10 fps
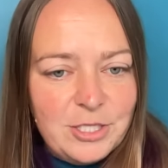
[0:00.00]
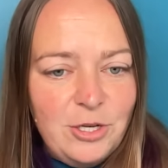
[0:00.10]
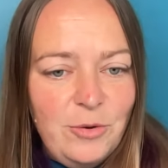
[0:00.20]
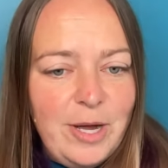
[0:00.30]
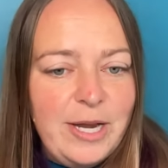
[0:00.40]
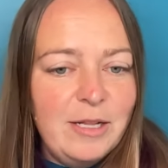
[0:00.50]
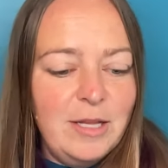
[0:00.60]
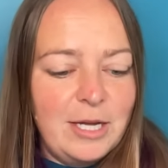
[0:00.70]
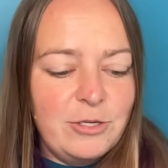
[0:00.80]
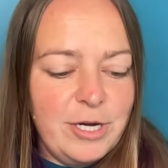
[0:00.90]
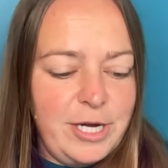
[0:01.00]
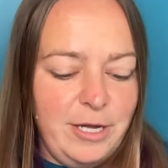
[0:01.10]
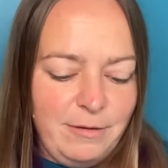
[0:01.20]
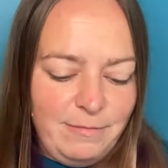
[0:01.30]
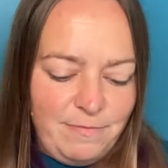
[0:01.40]
So an electric
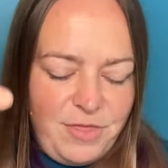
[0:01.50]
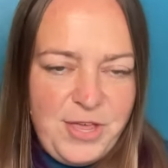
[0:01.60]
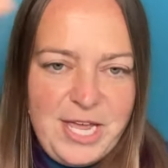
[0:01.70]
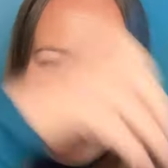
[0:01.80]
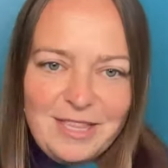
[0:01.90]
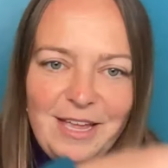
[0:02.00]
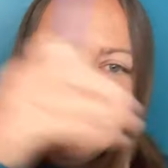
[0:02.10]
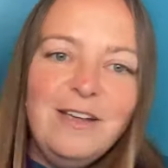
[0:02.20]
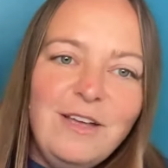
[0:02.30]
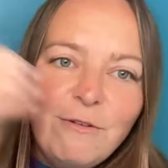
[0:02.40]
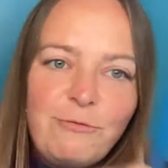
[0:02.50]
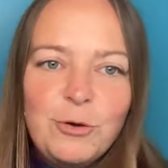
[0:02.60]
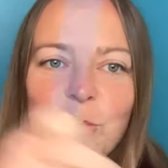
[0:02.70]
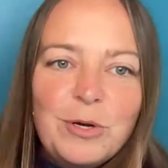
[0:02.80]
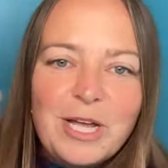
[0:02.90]
thing that
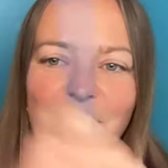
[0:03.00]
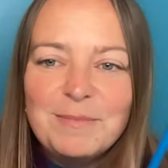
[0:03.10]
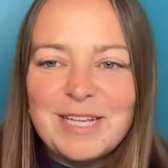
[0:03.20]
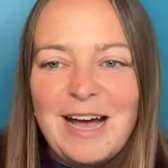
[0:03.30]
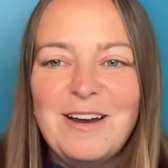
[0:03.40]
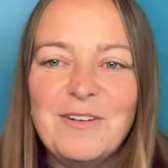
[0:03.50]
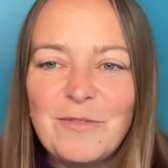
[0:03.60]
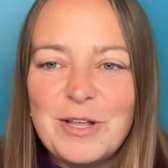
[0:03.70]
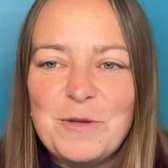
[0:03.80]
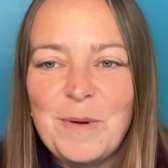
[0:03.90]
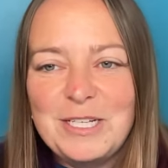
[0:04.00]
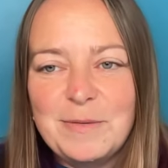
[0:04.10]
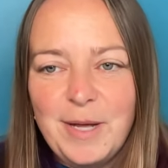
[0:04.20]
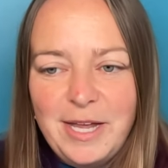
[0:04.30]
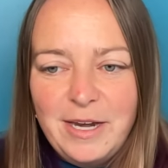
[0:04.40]
food comes out of when you press a
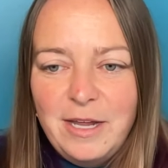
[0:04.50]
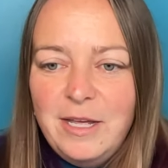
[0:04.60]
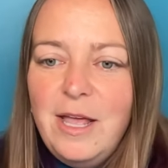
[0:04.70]
button.